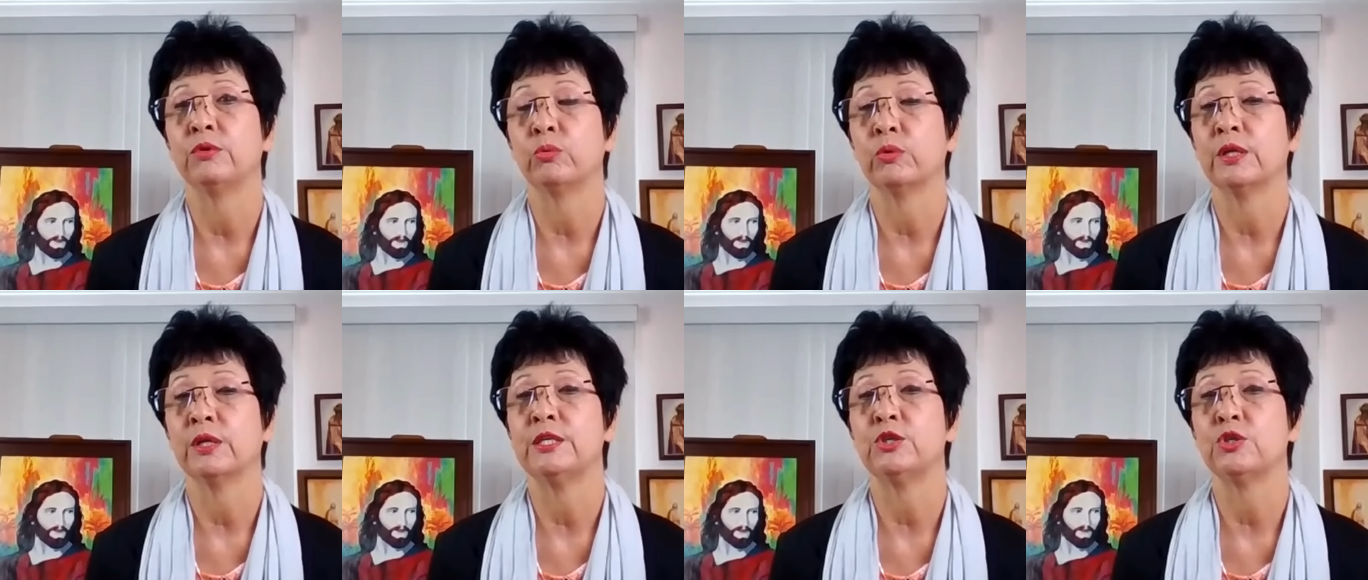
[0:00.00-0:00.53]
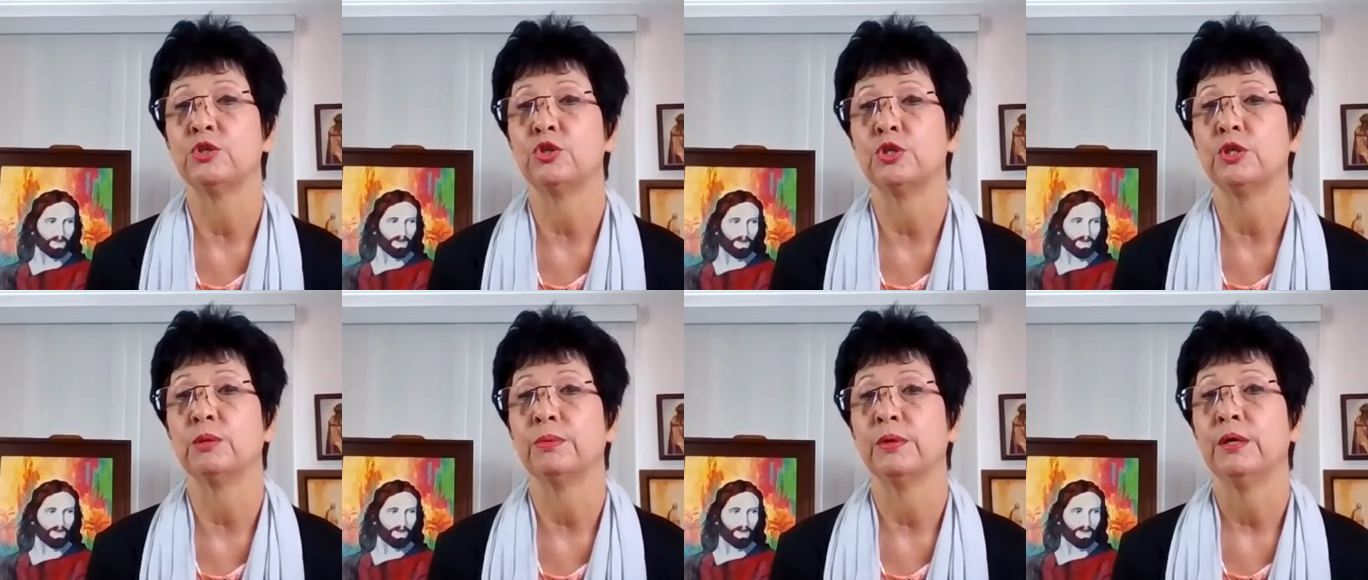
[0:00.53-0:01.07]
Speaker 1: the
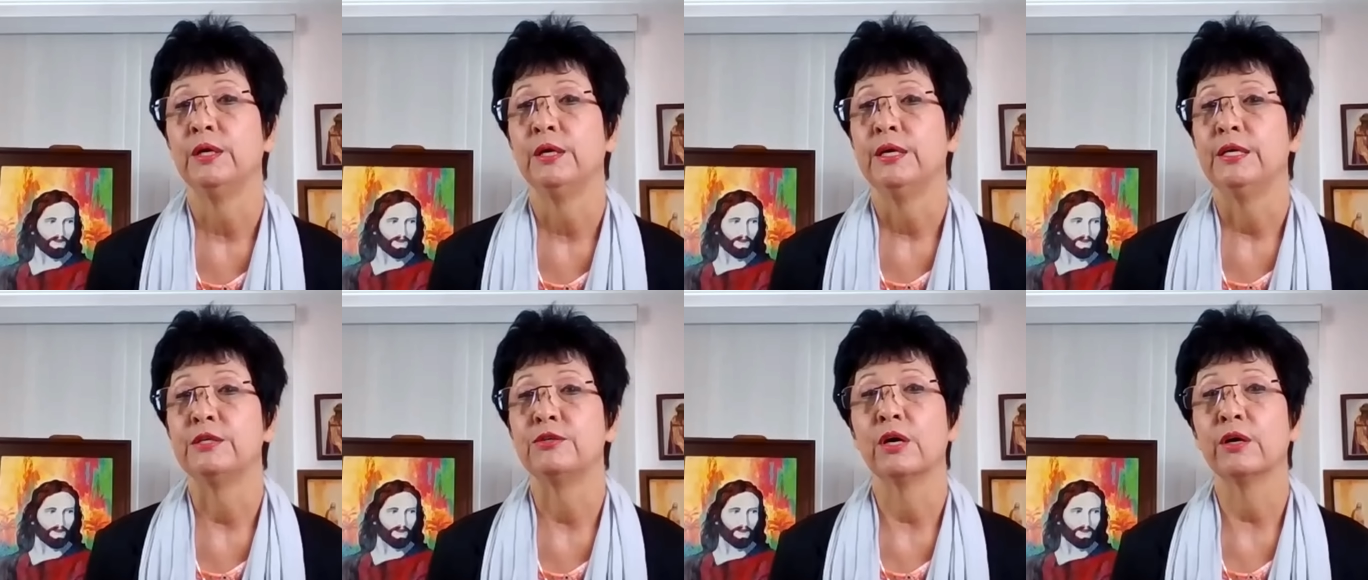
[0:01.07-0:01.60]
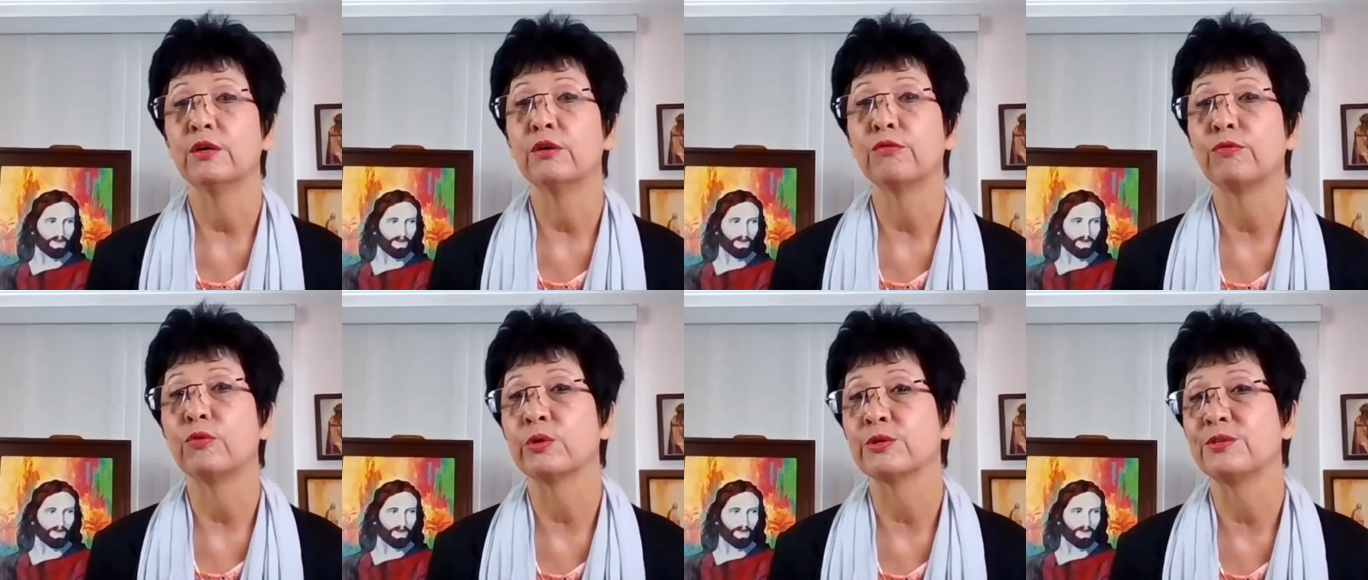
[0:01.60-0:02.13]
relationship. He's not going to
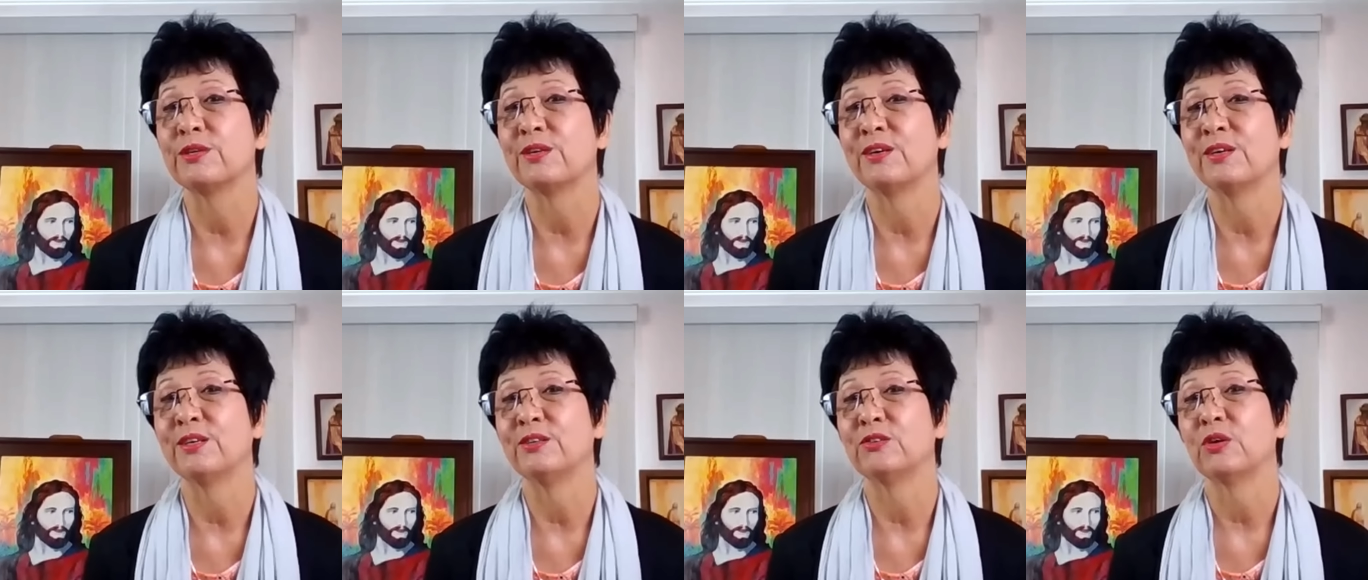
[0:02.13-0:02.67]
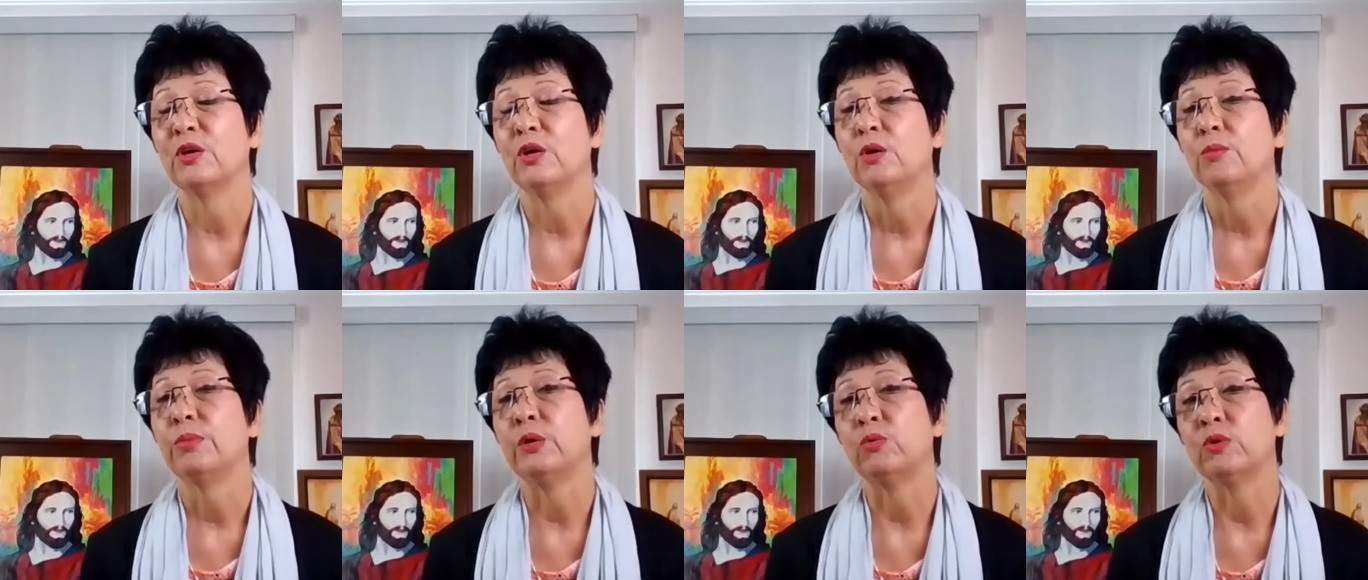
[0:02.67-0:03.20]
force it on us,
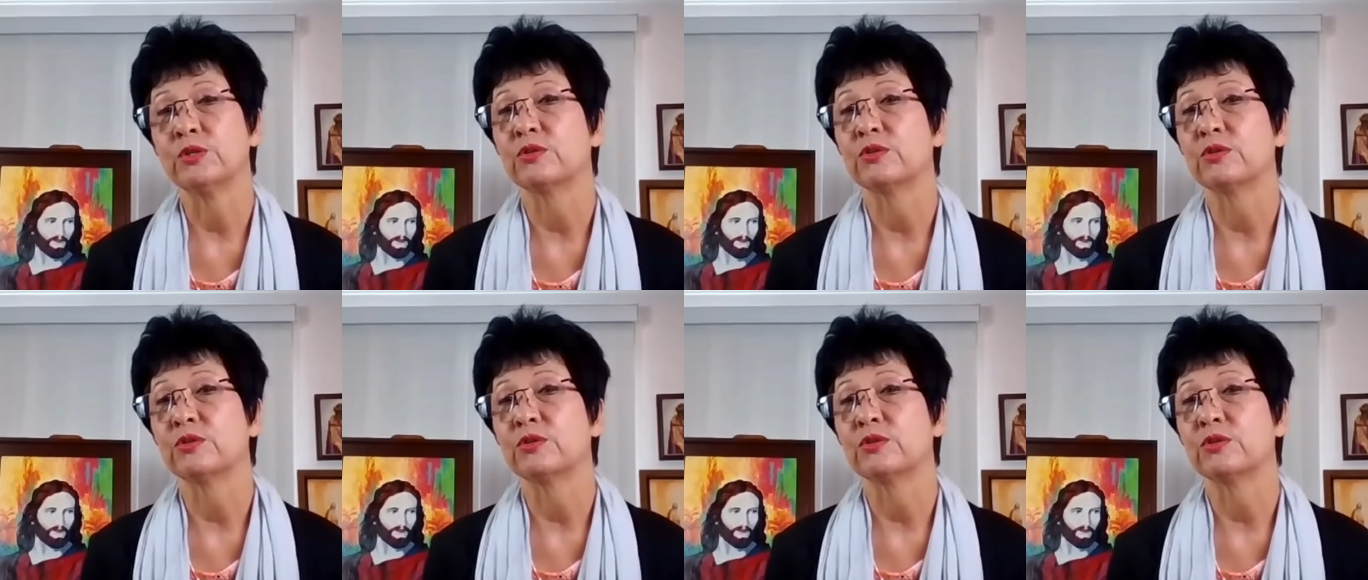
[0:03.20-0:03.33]
but he wants